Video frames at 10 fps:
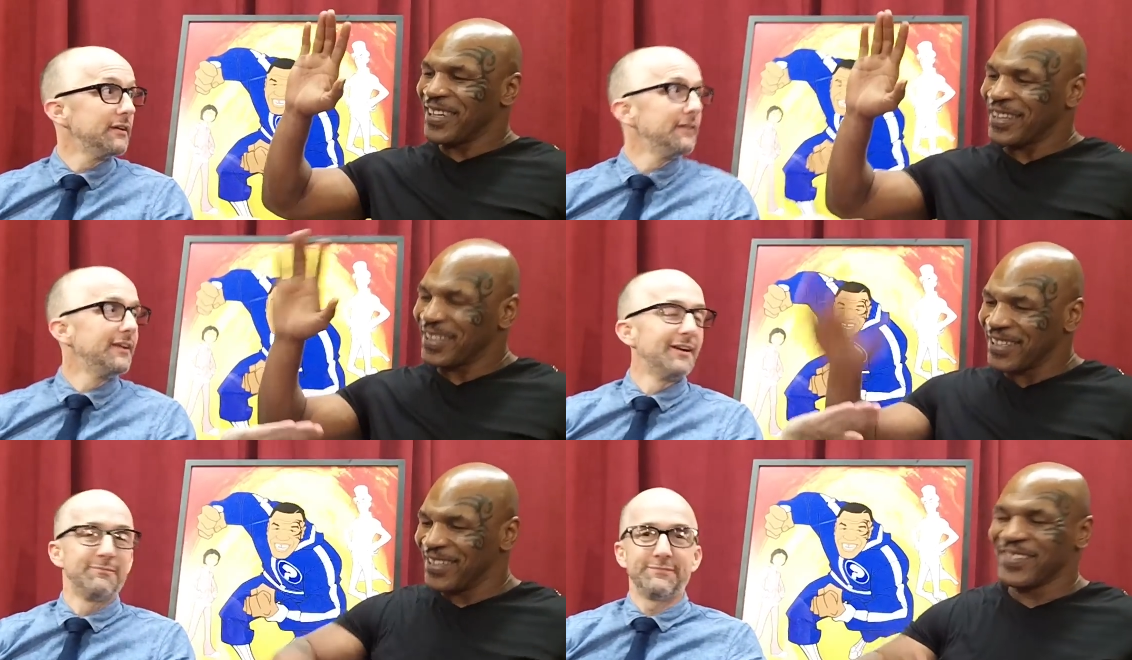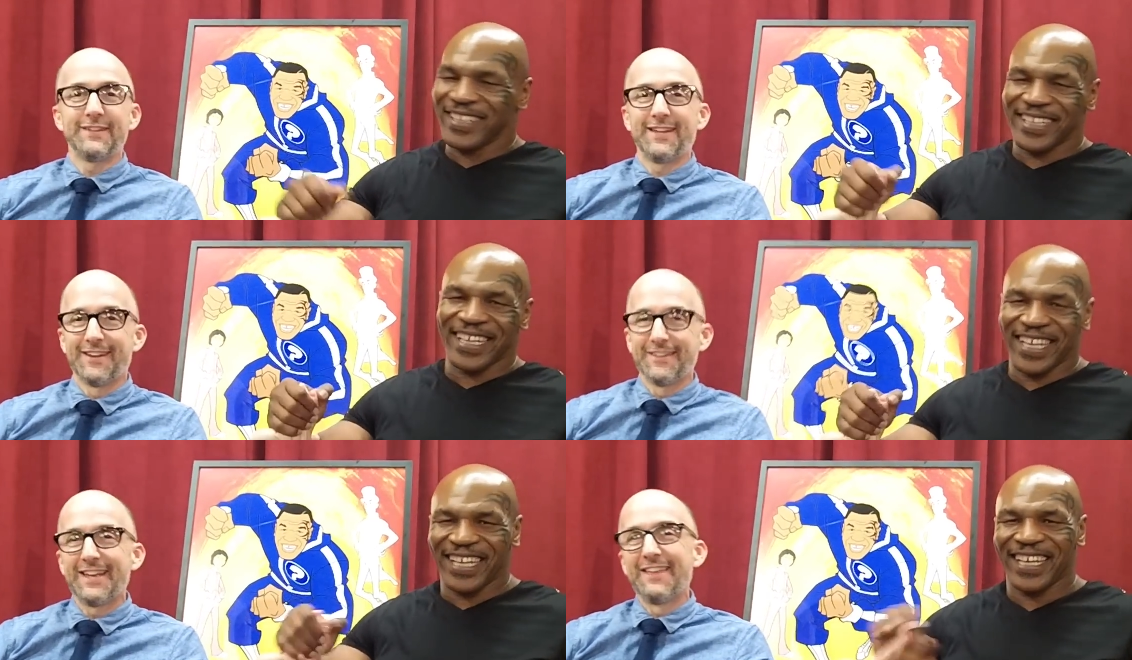Speaker 1: yeah,
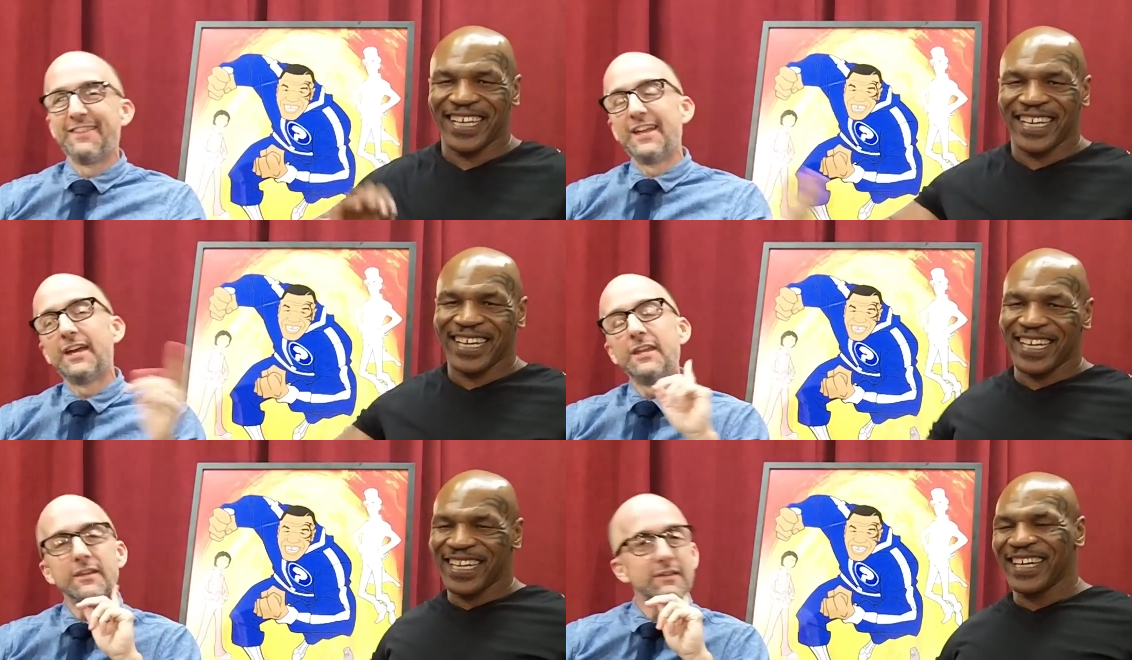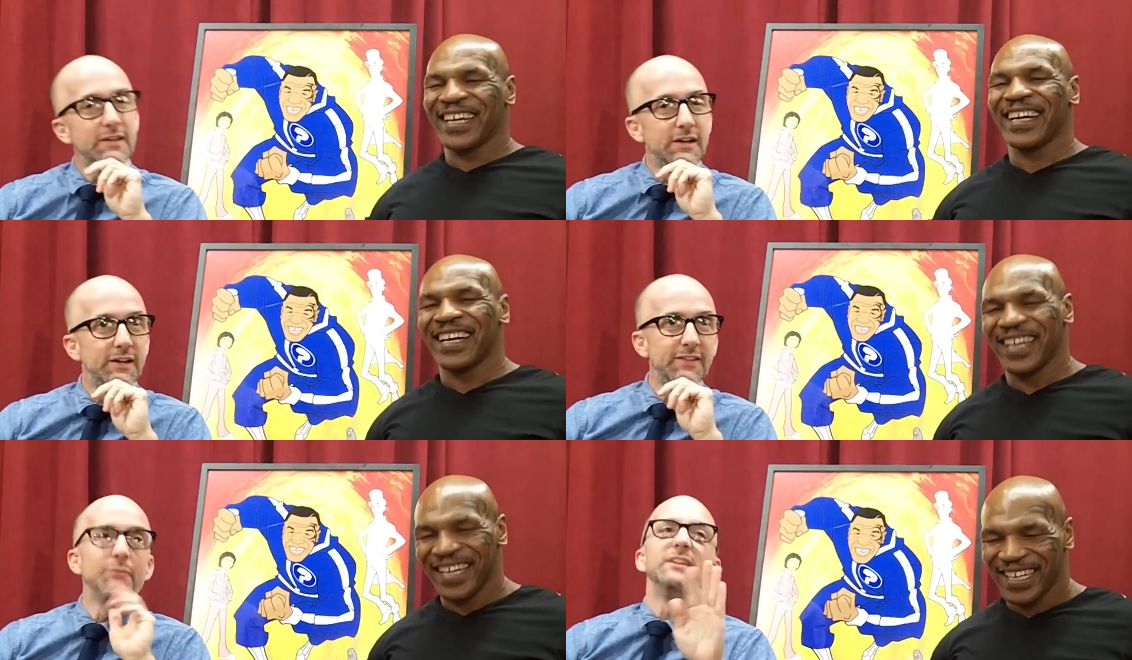yeah. And then uh,
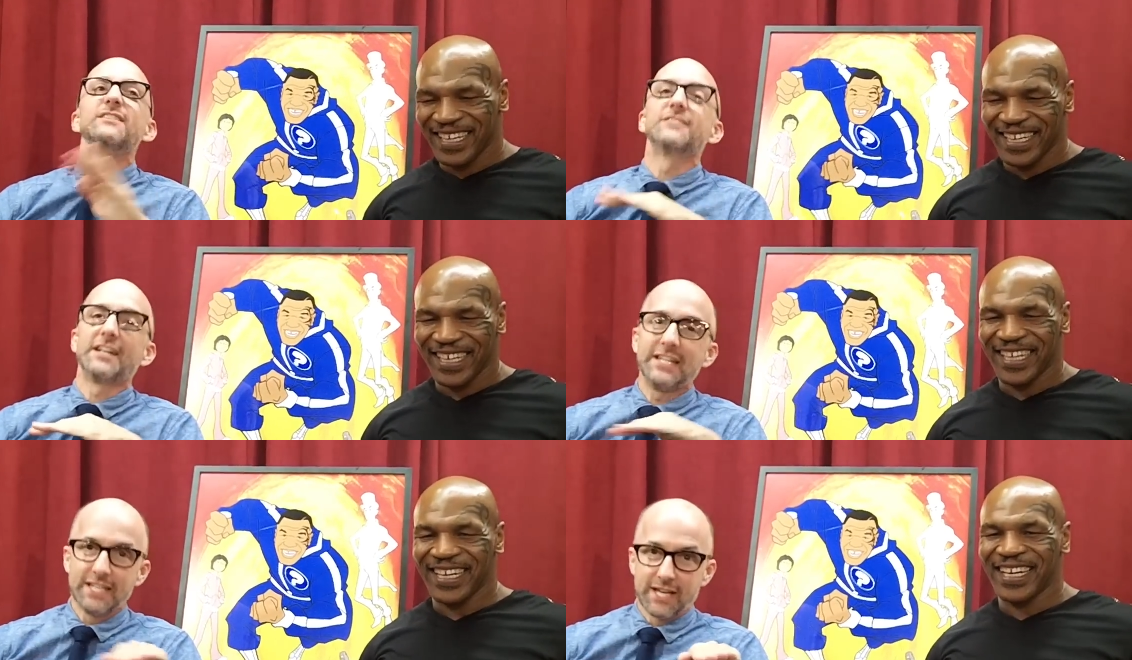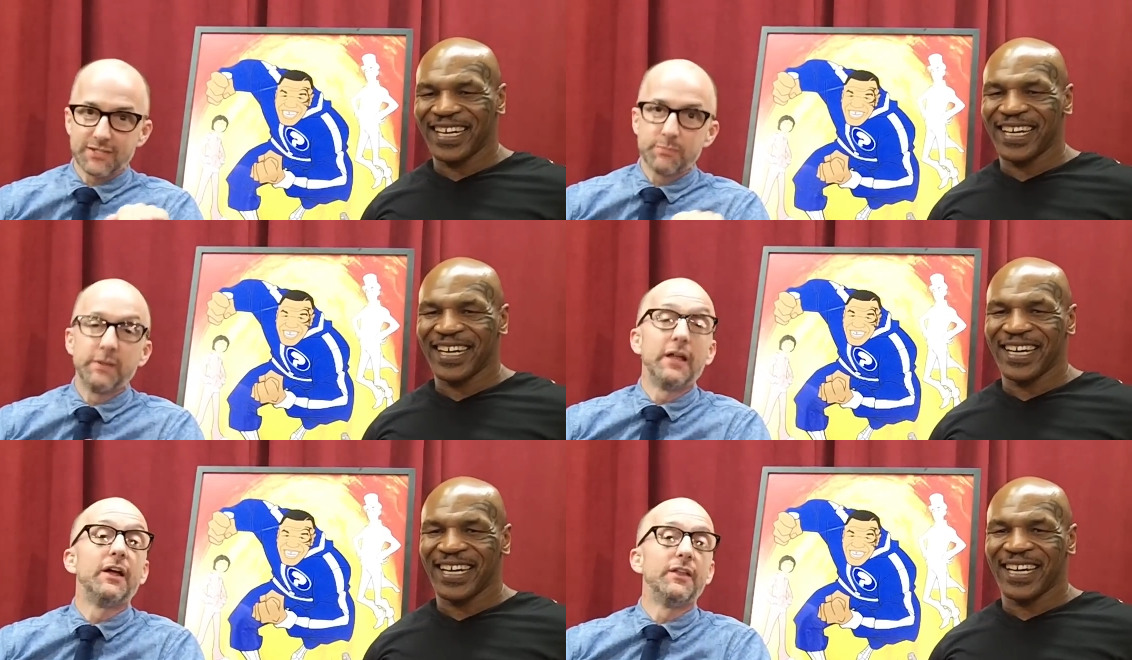then we decided yes.
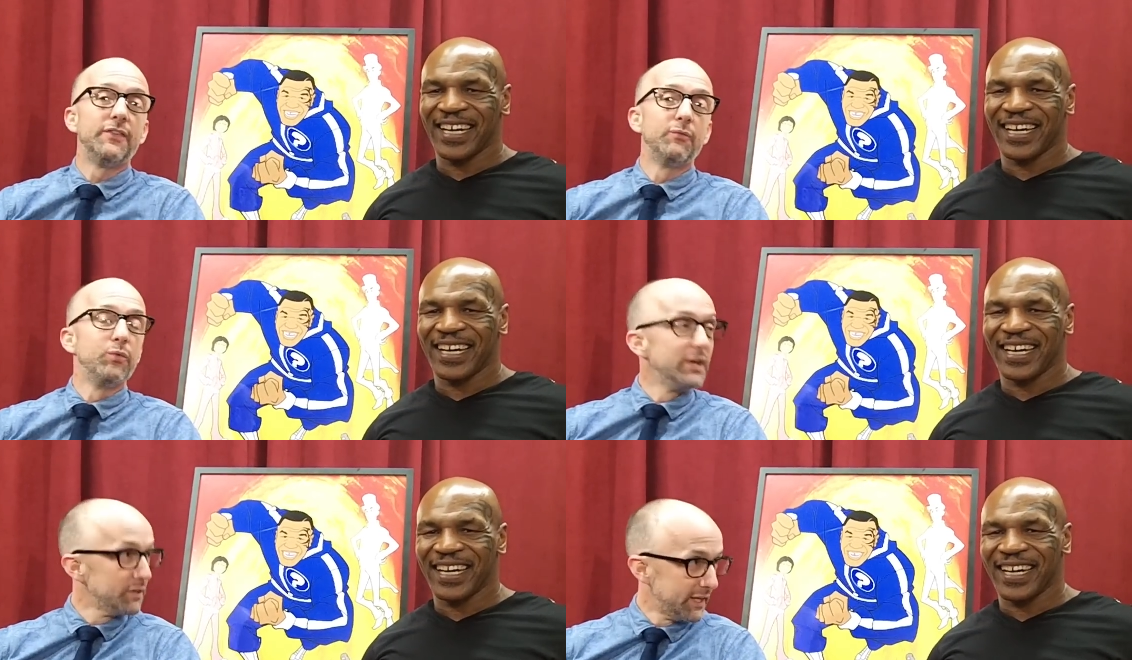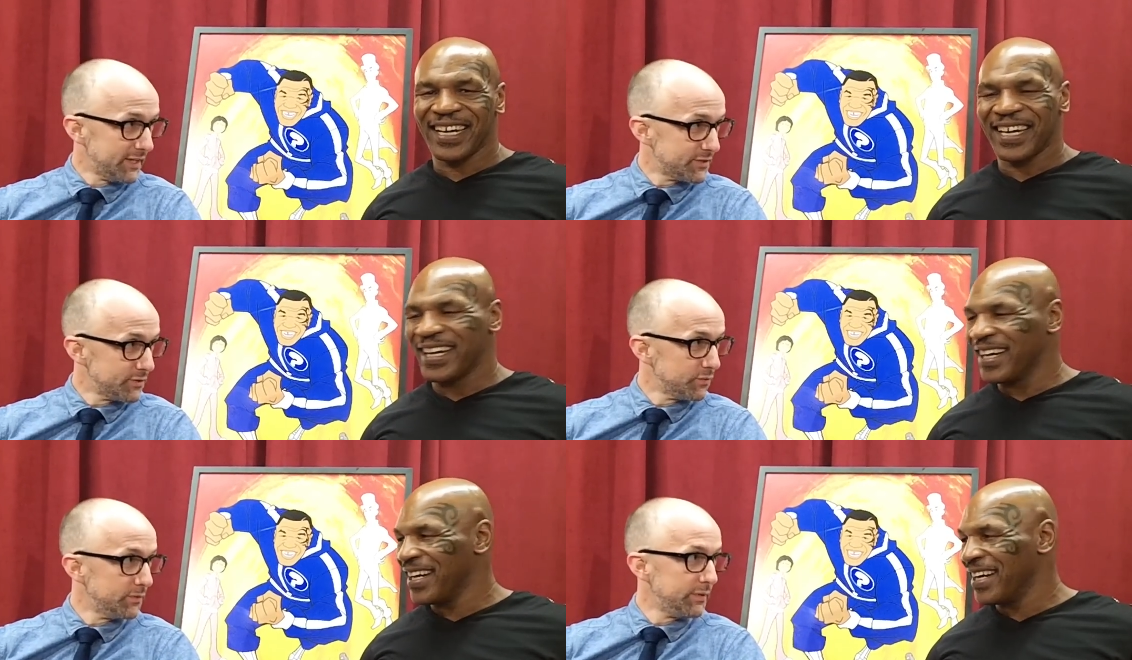But uh, the real answer
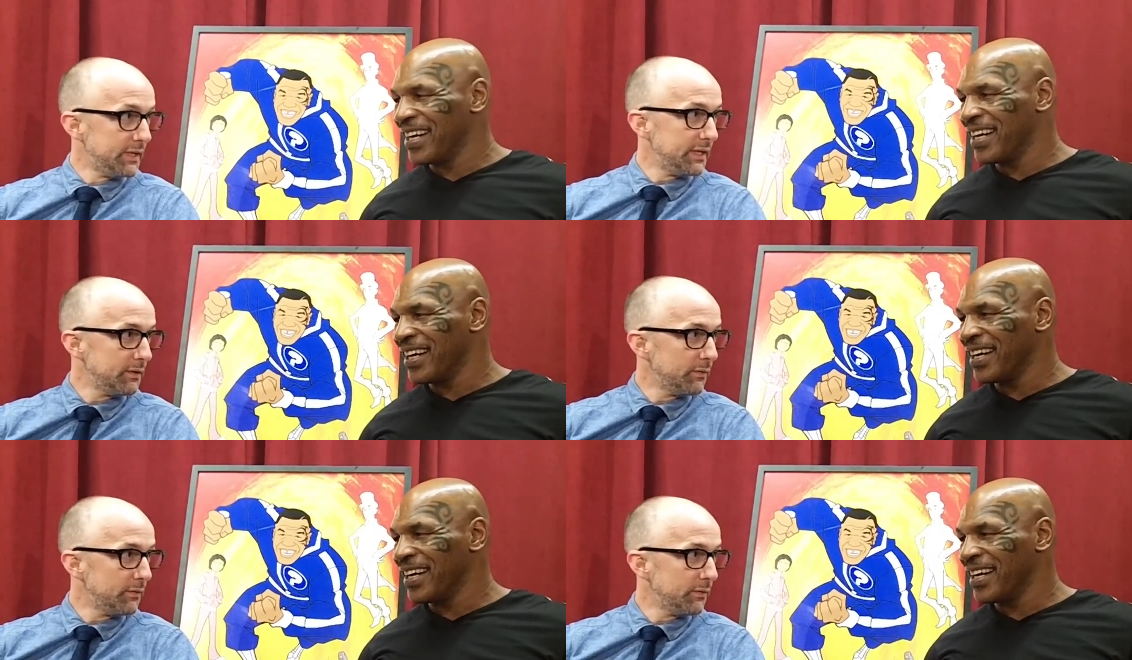would be